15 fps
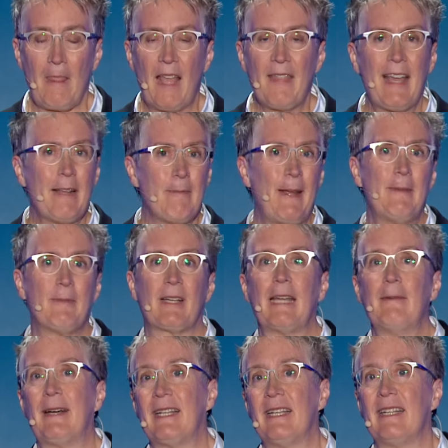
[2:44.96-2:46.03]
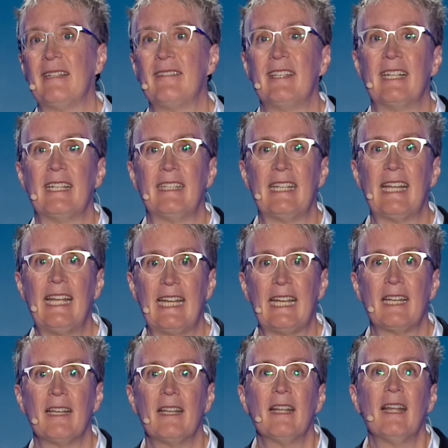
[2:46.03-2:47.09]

that paper came out in 1998.